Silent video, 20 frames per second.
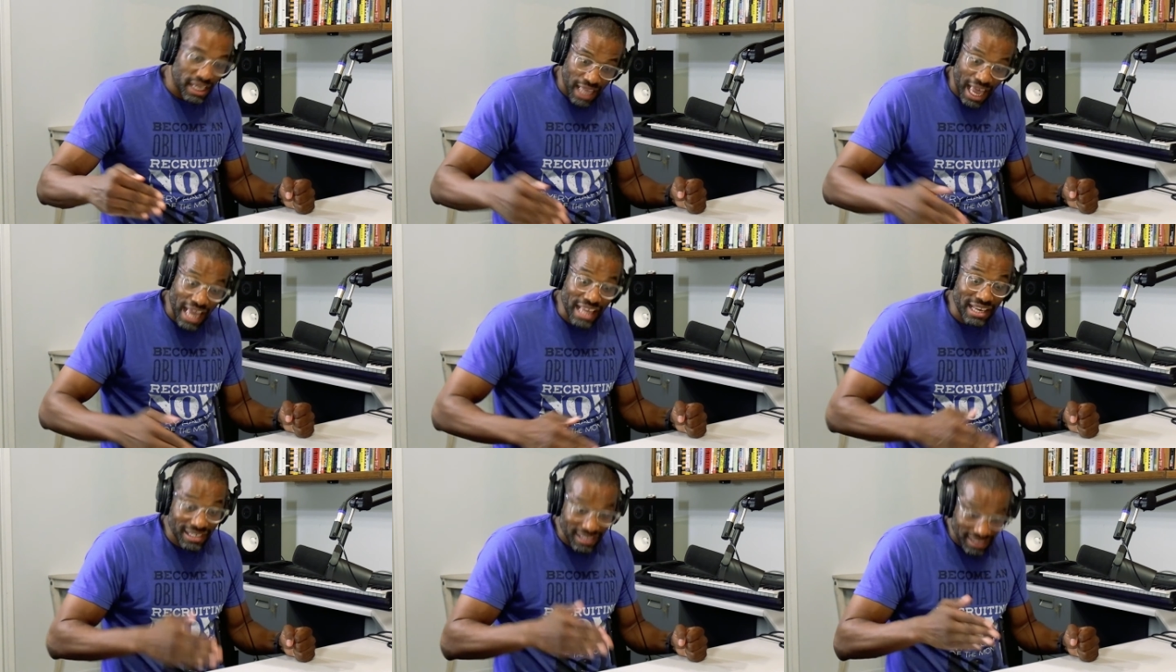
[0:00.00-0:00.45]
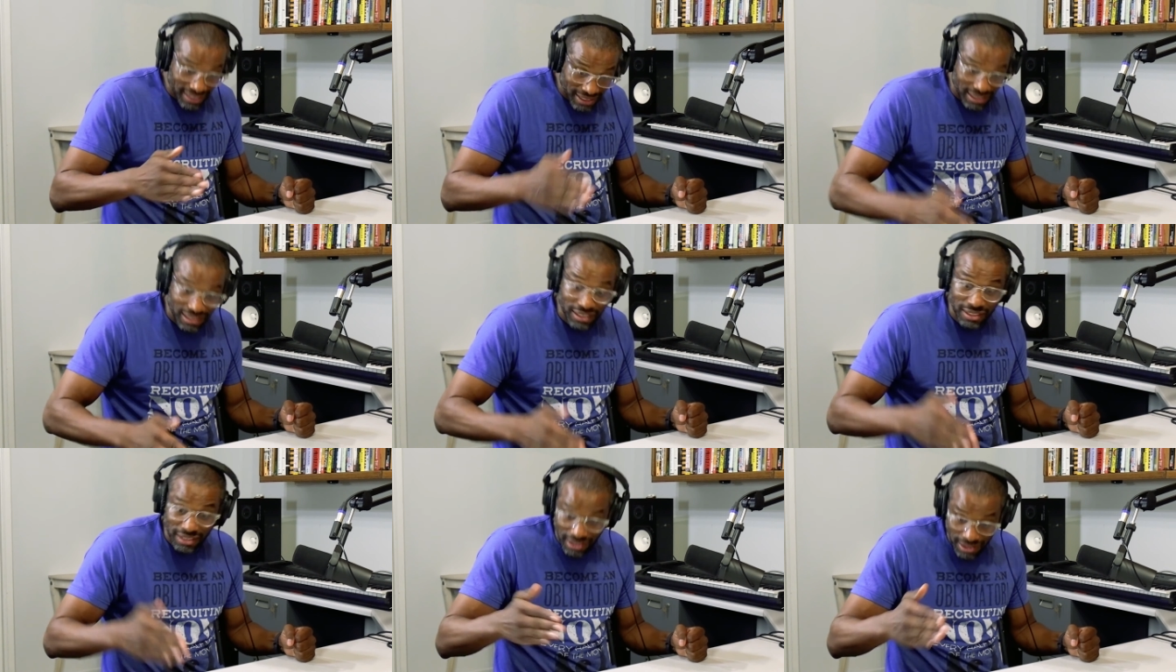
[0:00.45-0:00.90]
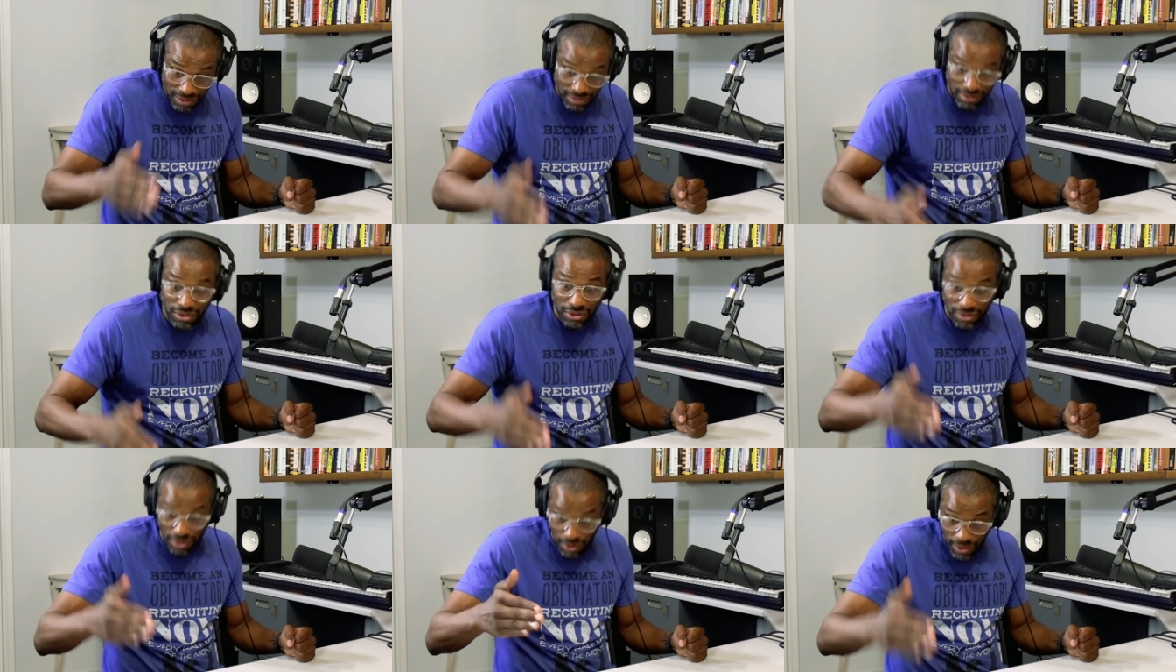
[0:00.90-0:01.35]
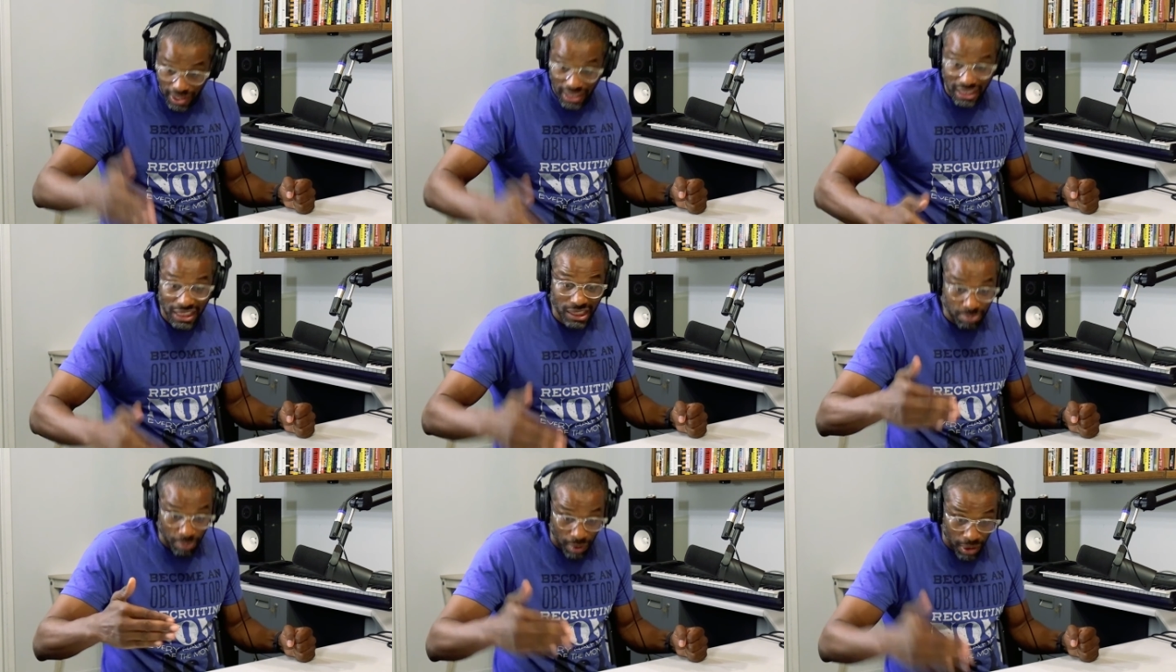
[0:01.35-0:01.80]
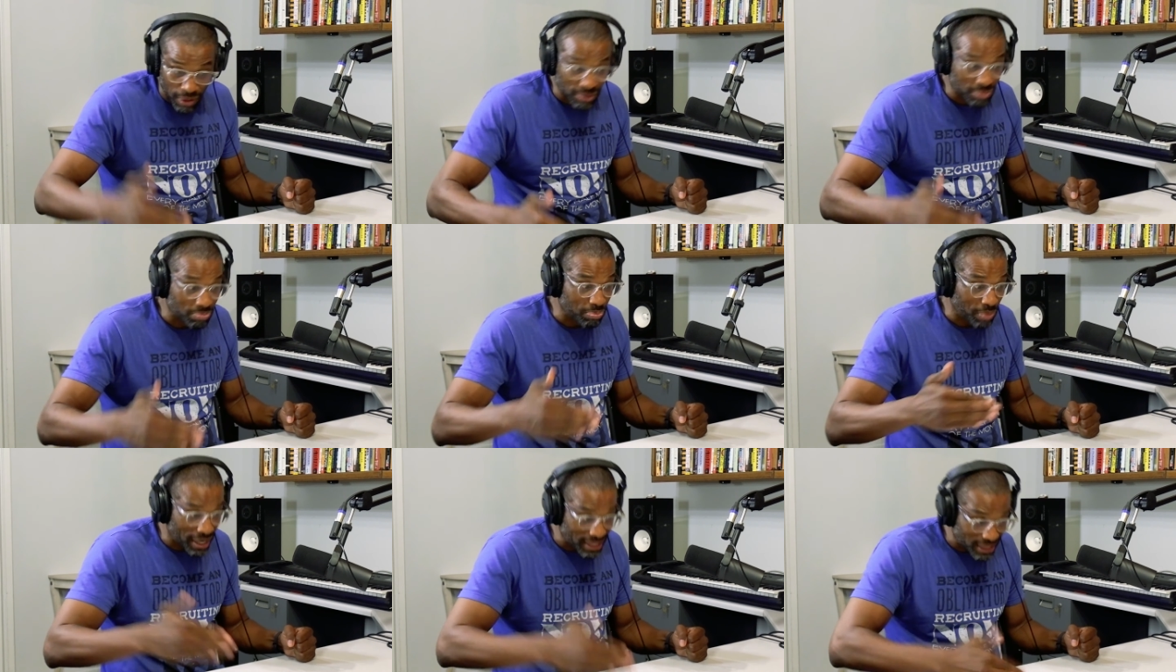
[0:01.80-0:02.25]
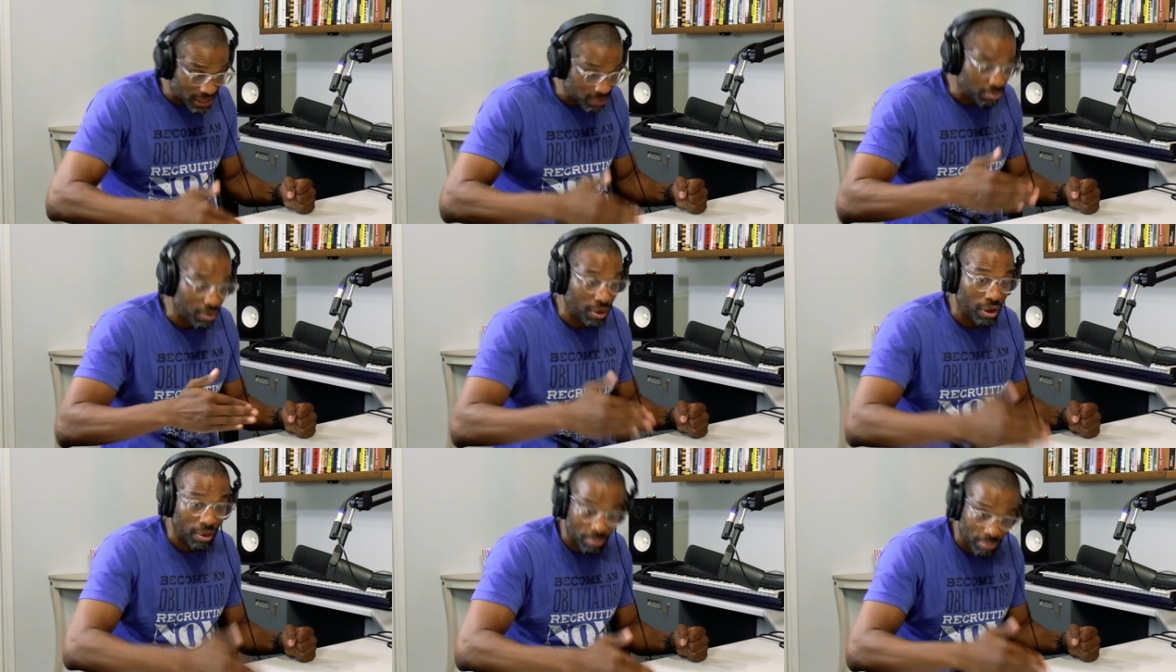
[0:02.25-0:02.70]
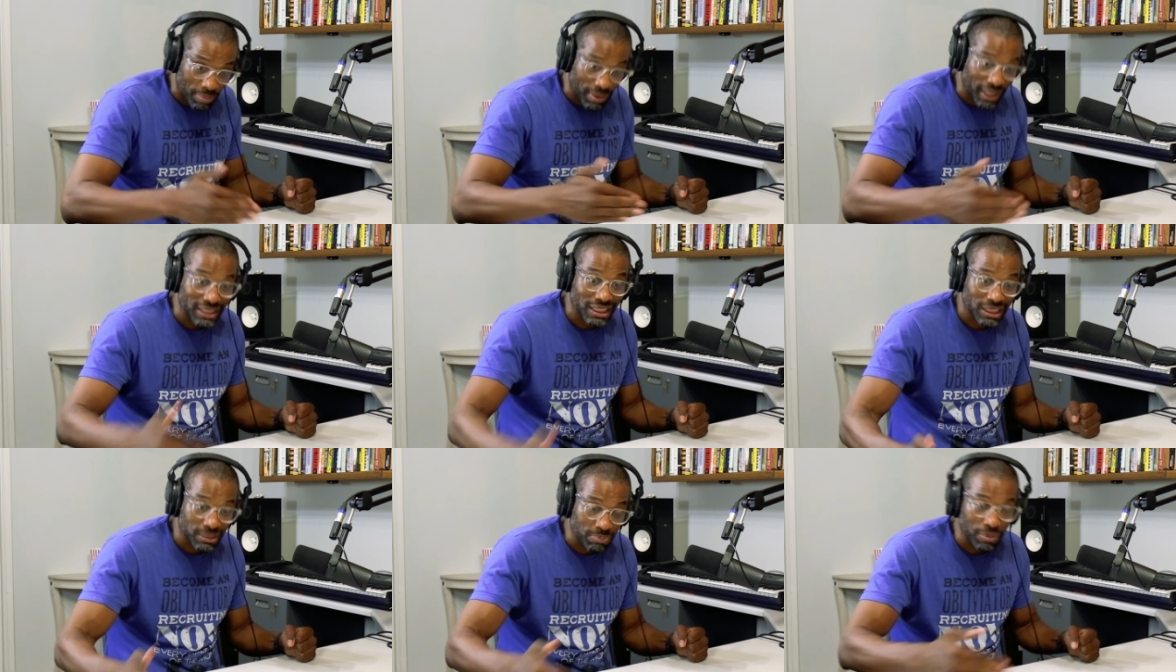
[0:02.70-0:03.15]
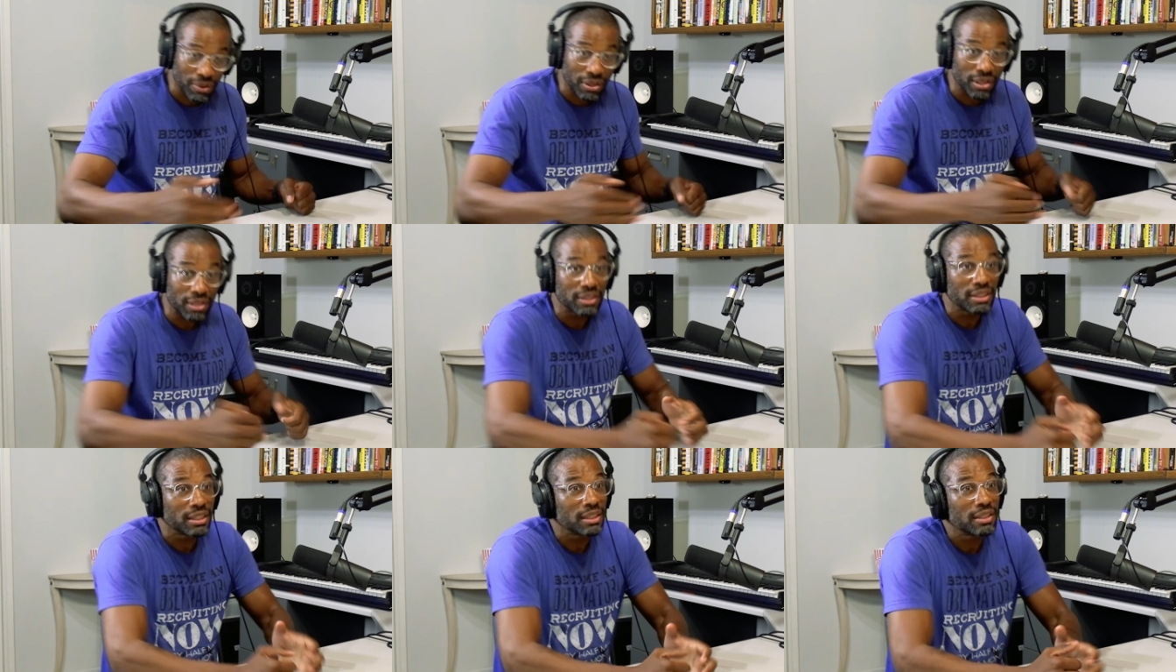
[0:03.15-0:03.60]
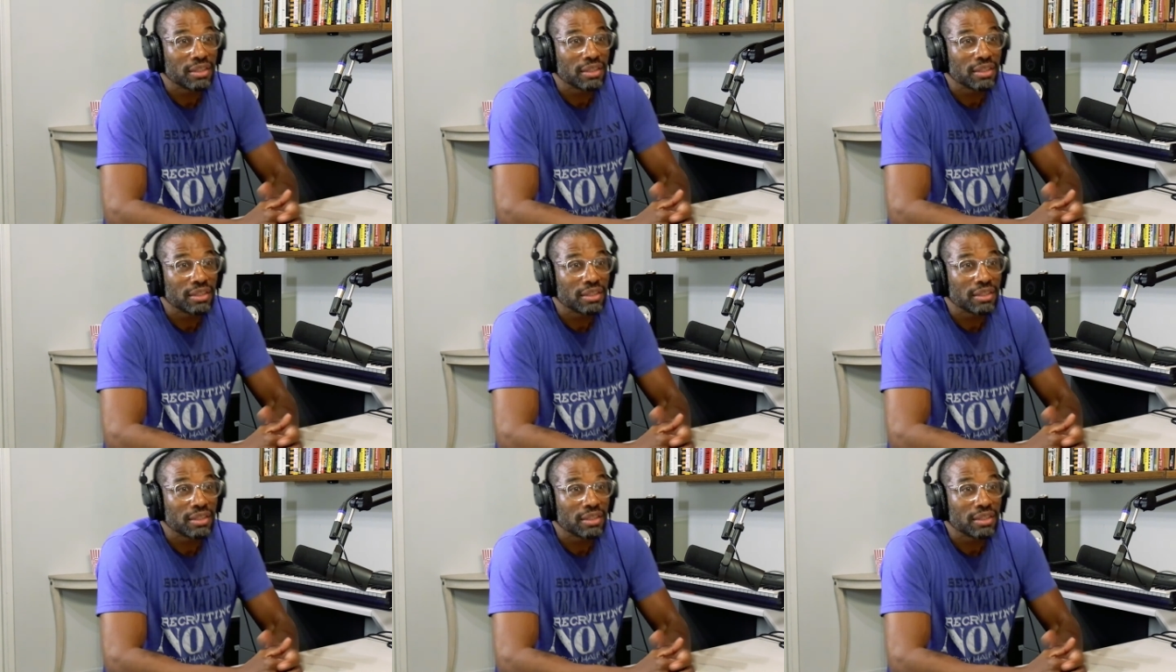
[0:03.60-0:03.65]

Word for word: endless just doing spot by spot by spot.